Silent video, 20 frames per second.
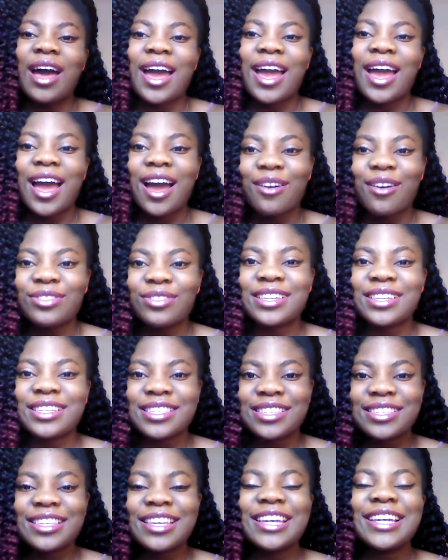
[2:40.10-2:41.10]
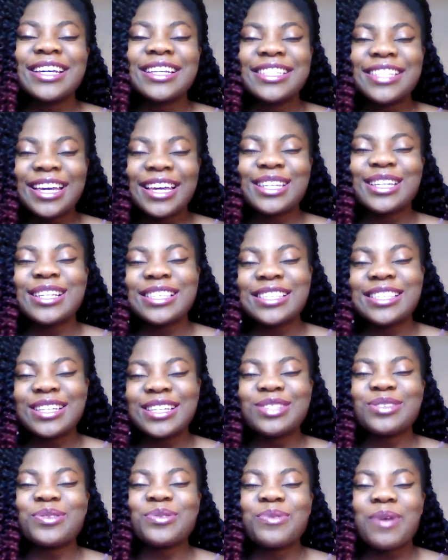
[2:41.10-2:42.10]
that I have this tendency
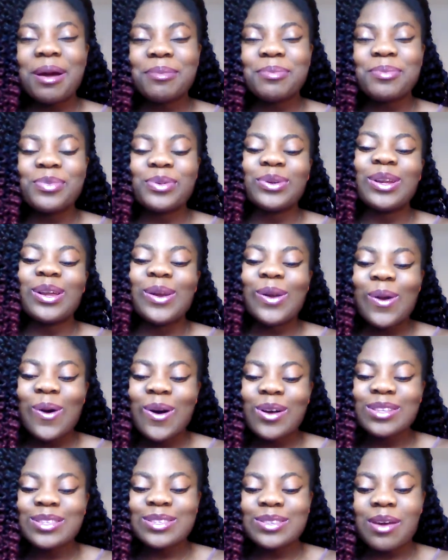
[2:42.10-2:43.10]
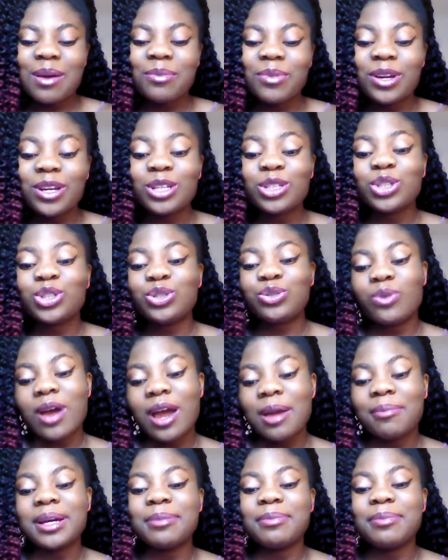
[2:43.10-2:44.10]
to ramble a lot, so I'm gonna
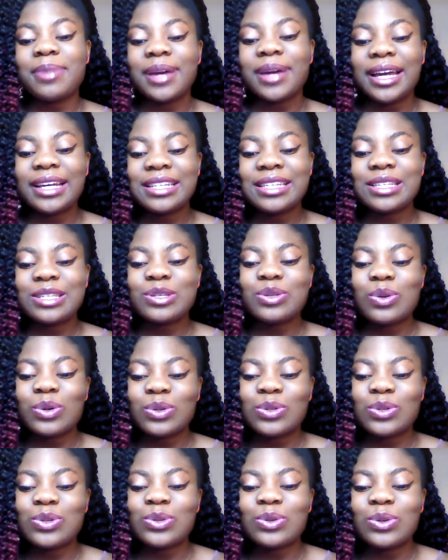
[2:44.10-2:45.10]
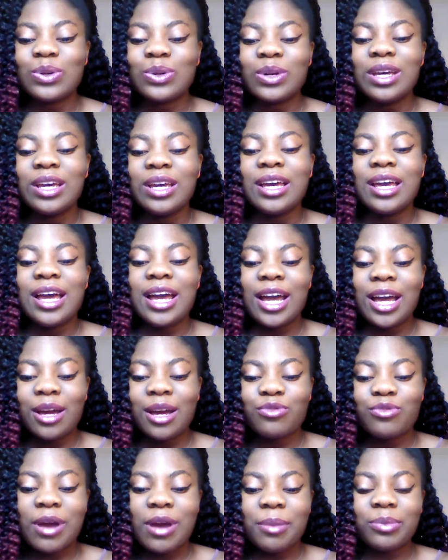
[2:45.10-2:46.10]
try my best not to
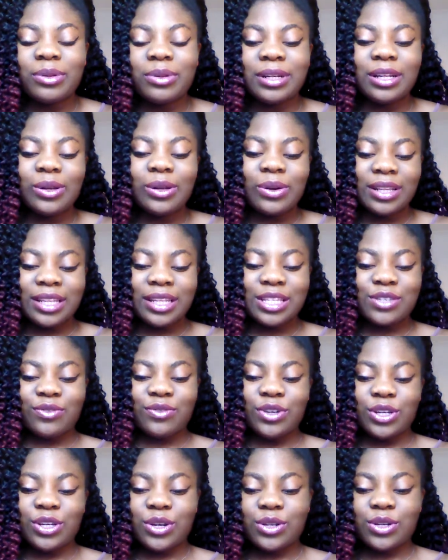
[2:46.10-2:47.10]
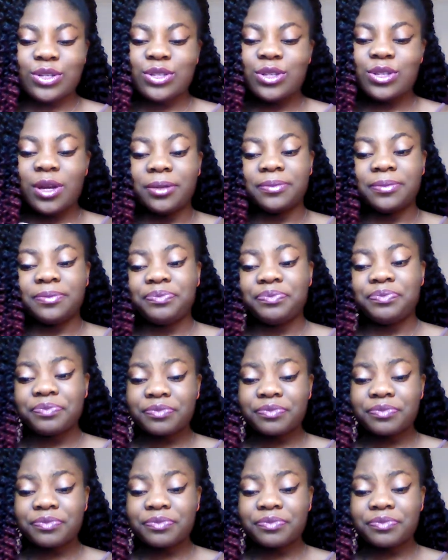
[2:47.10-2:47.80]
ramble a lot in this video. So